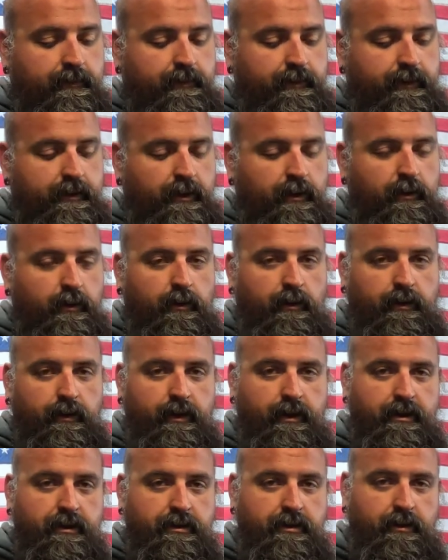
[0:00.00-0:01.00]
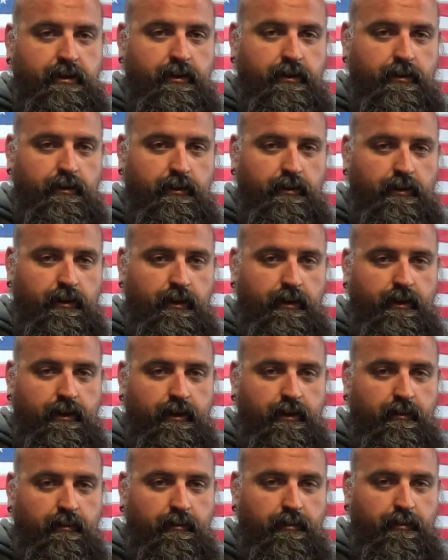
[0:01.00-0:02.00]
The goal is to
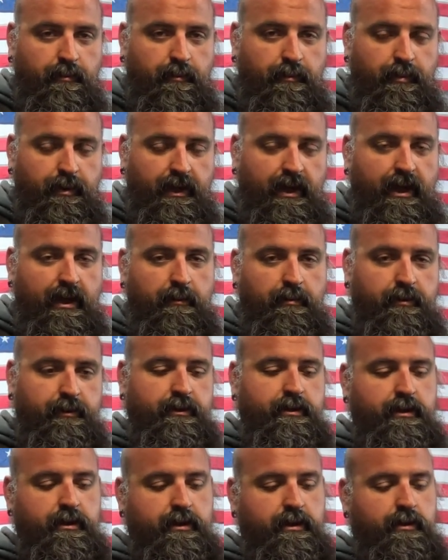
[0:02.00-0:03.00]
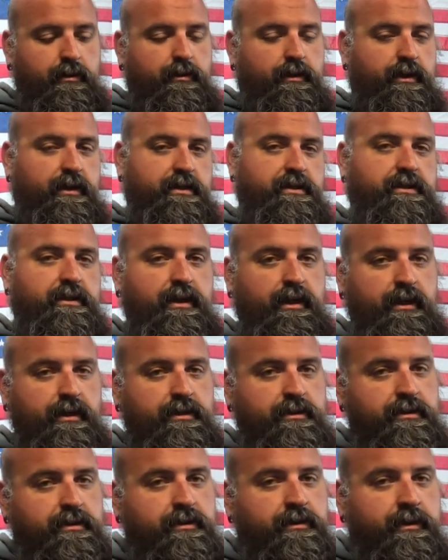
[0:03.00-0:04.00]
be able to do these
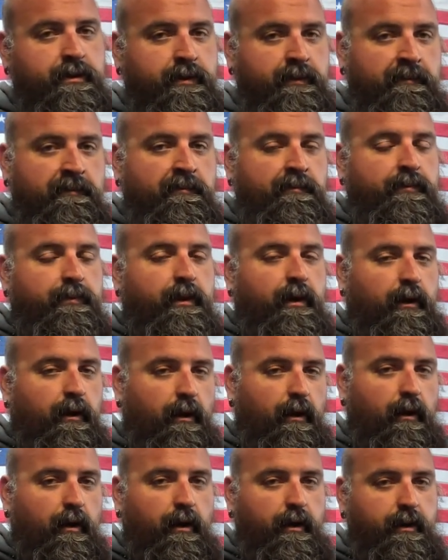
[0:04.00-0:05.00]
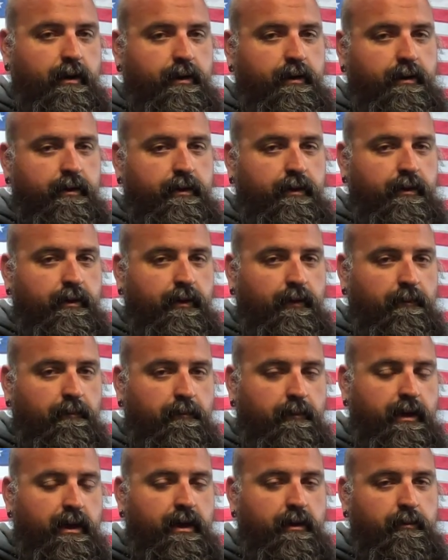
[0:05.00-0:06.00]
things on a
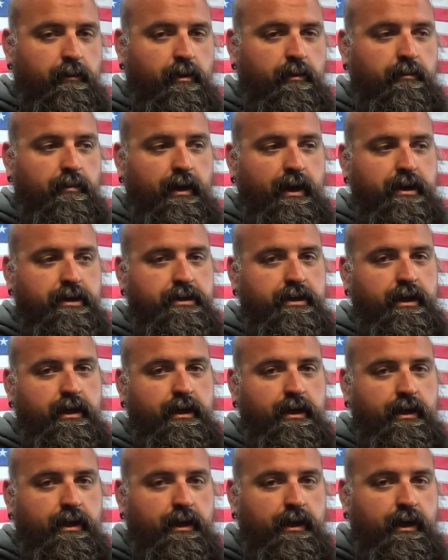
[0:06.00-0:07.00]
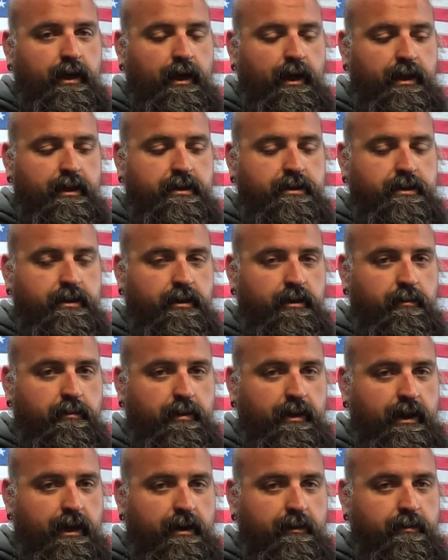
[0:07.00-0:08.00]
minimal budget and still
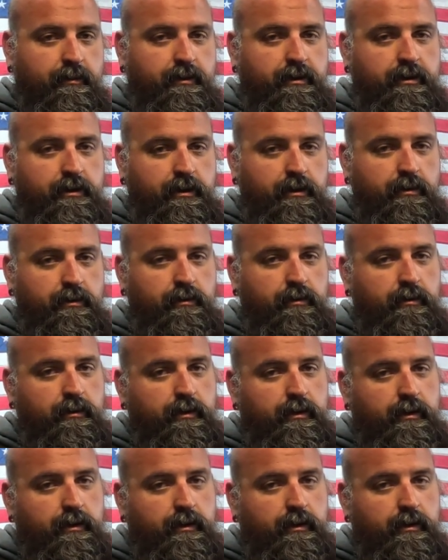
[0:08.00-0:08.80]
be able to